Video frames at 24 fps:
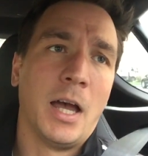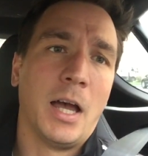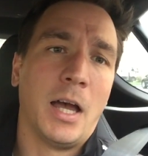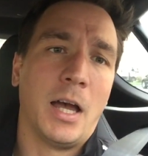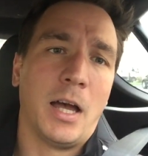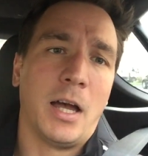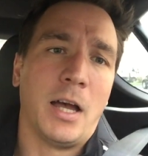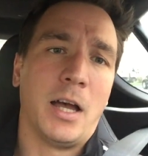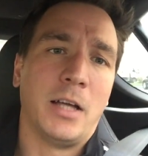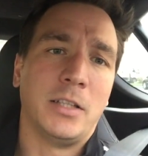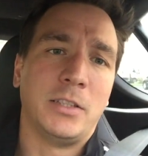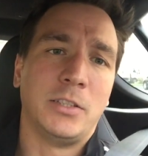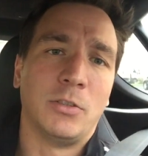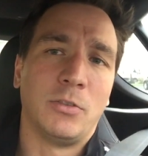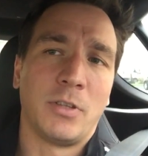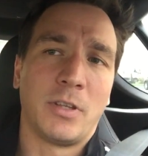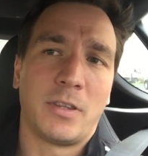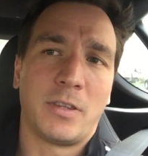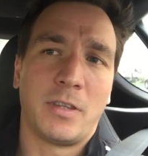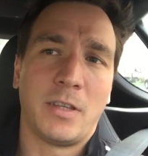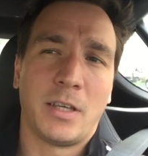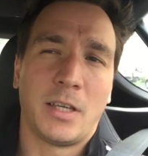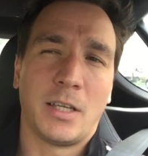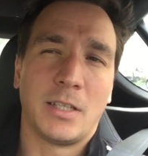The only
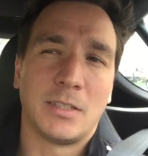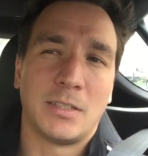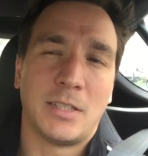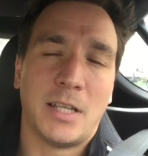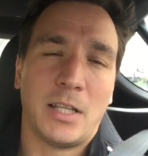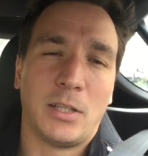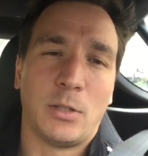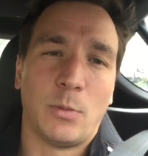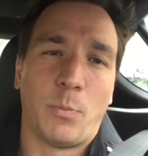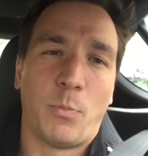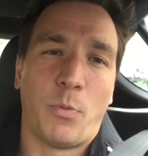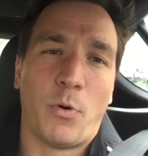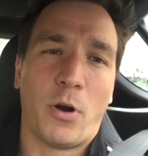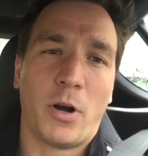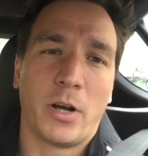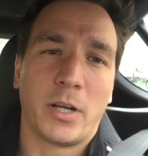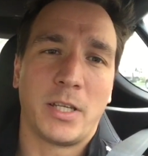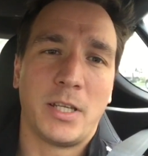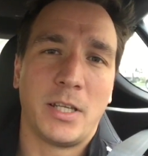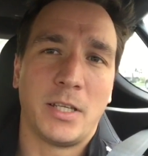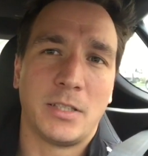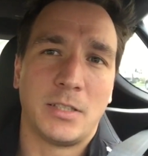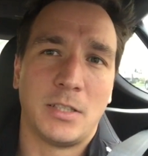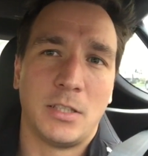thing is that the
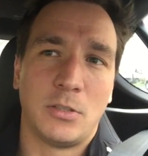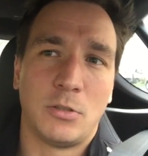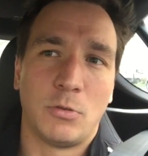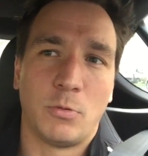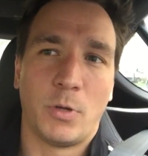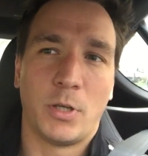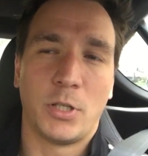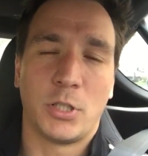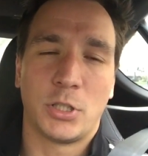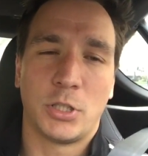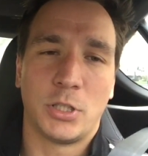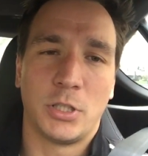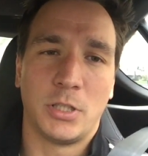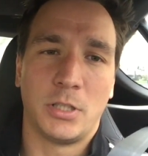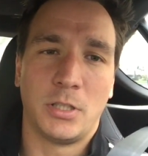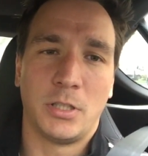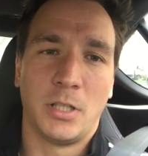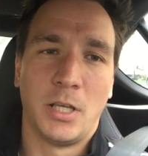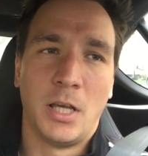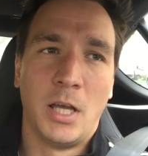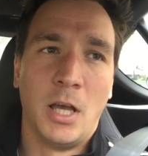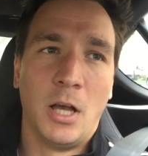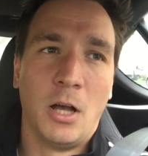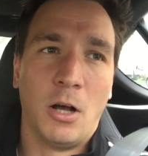parking
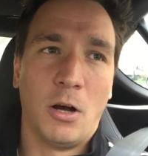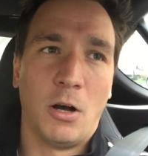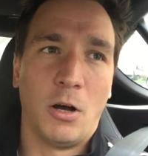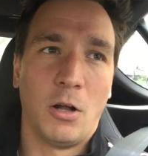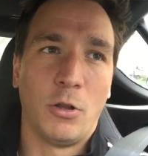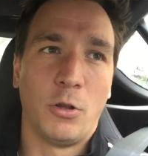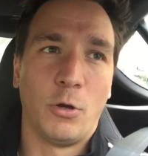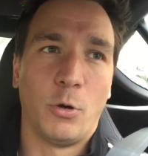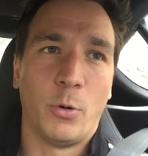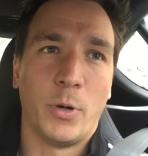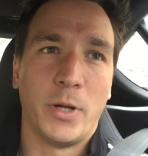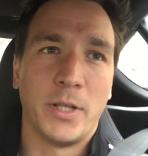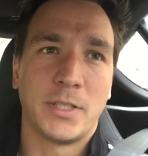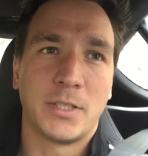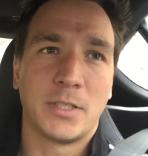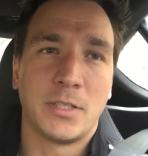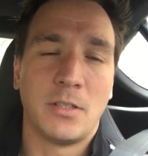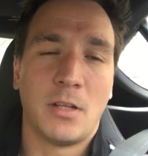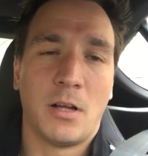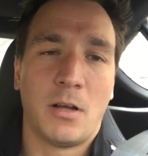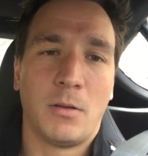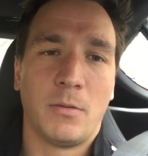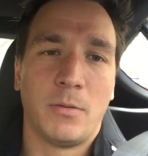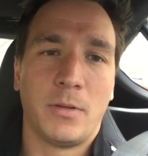situation, although
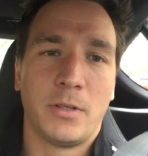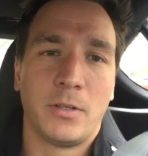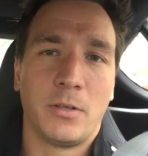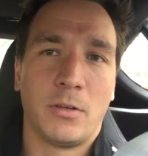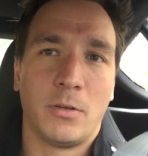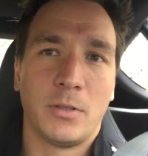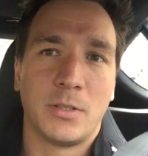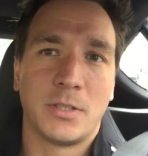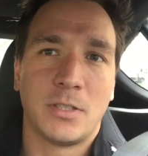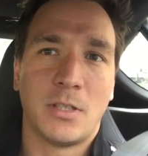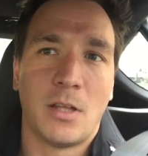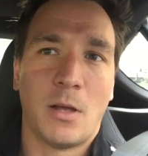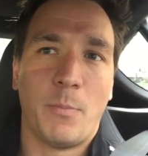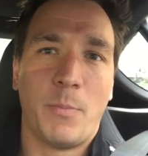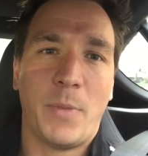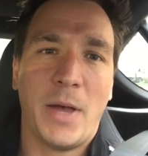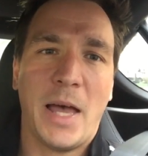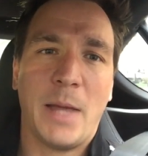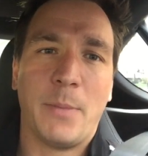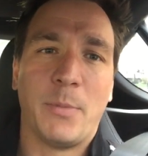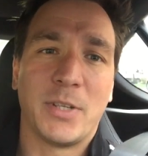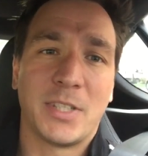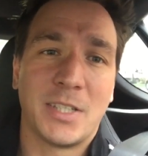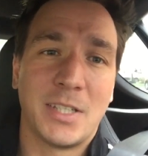it's not it's not
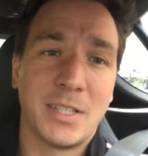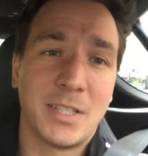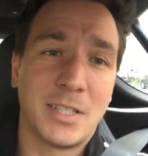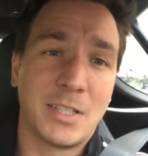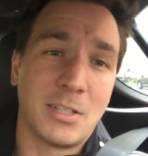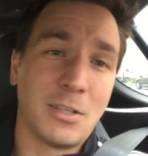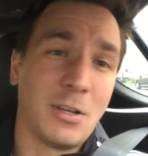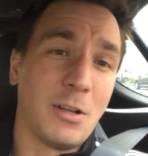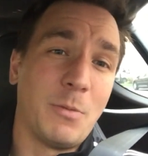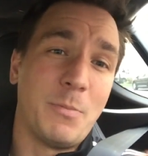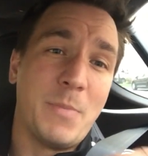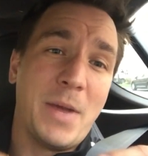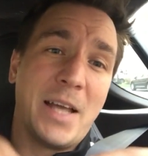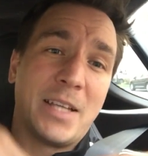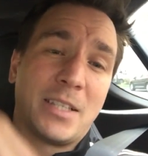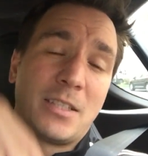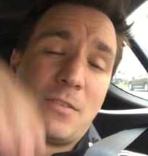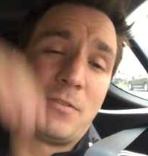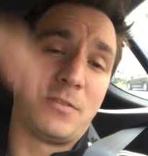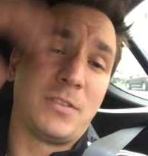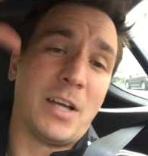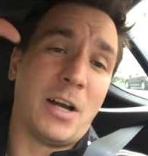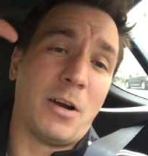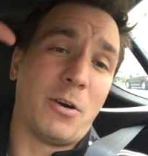bad, but since it's all
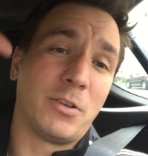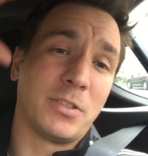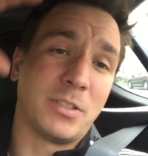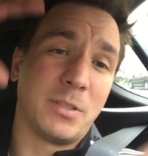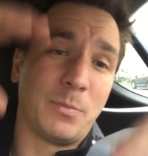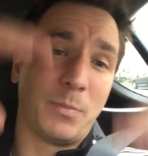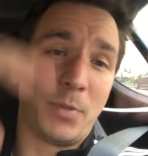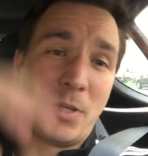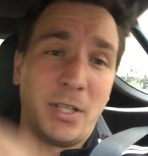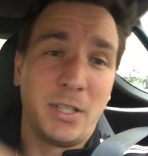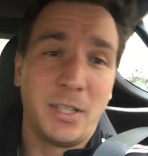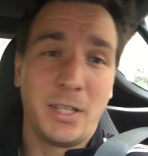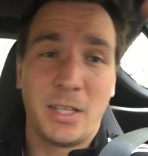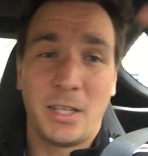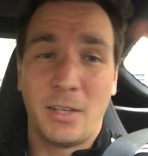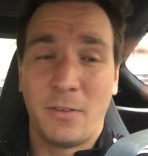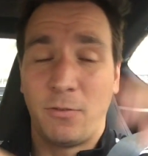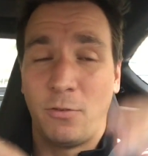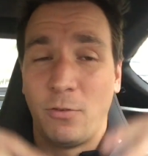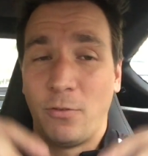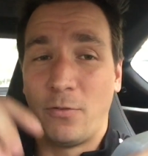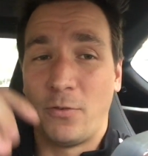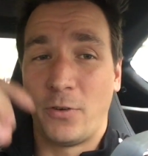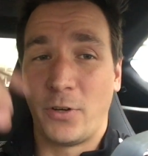massive towers and building,
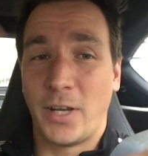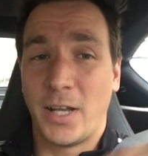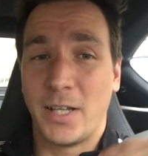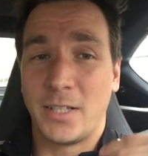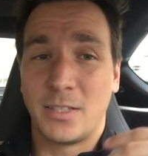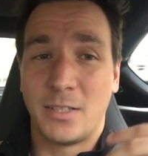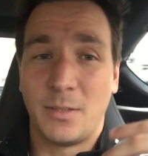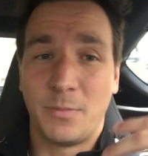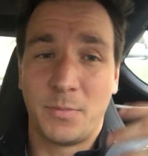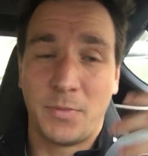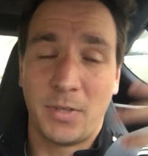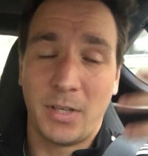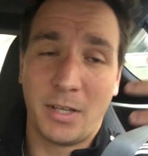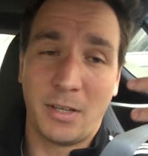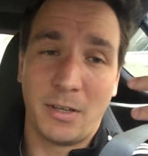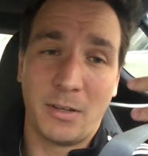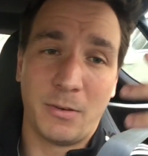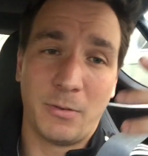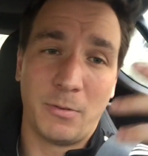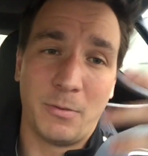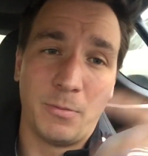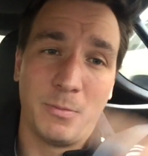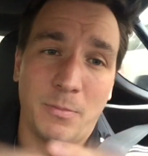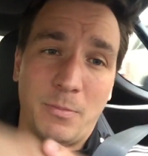if you forget
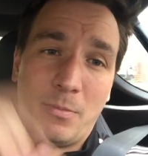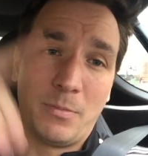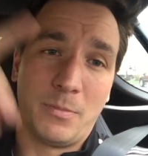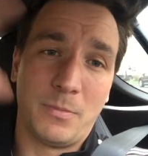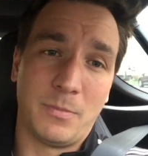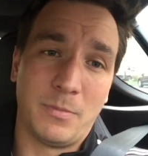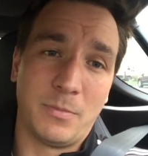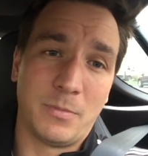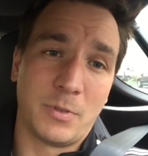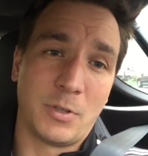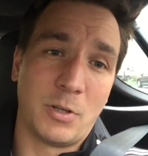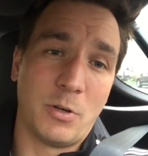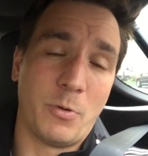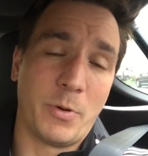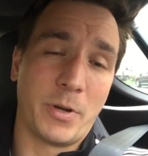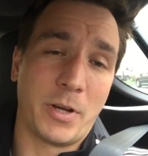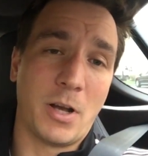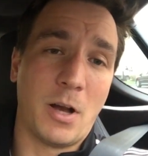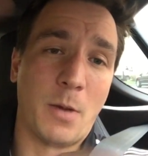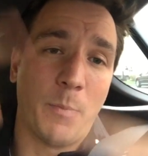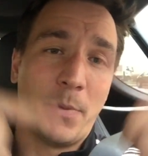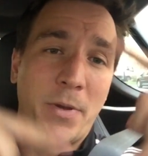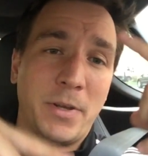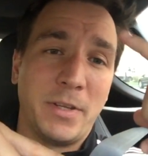something
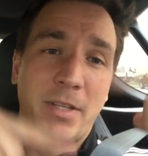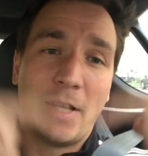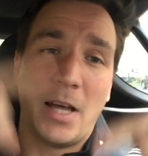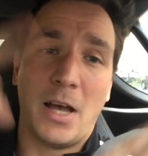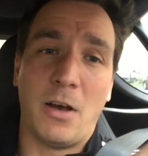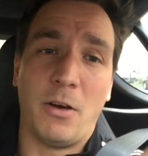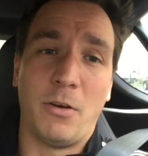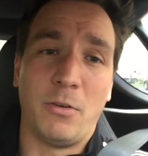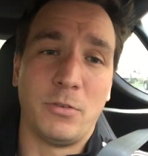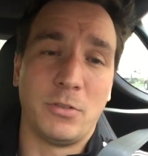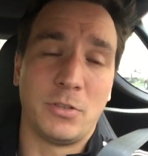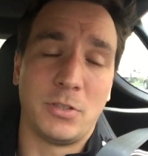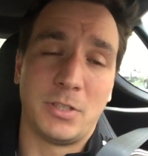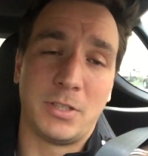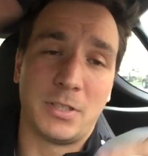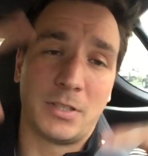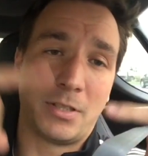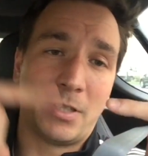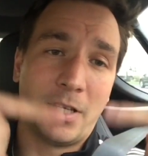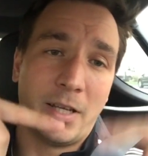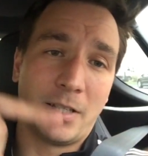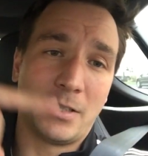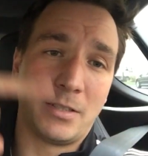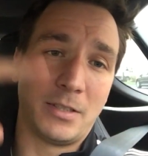going up and down,
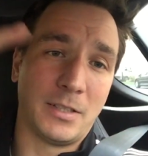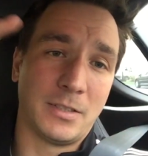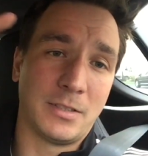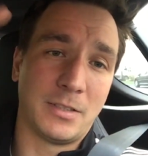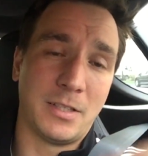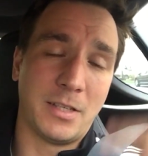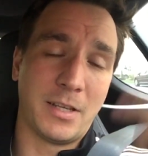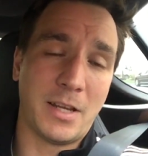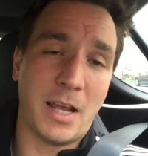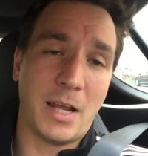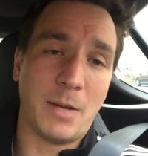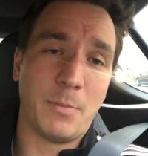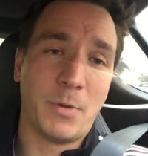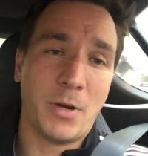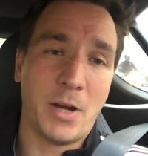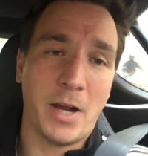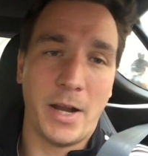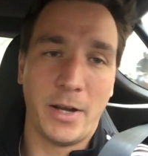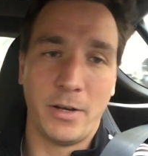it's a nightmare.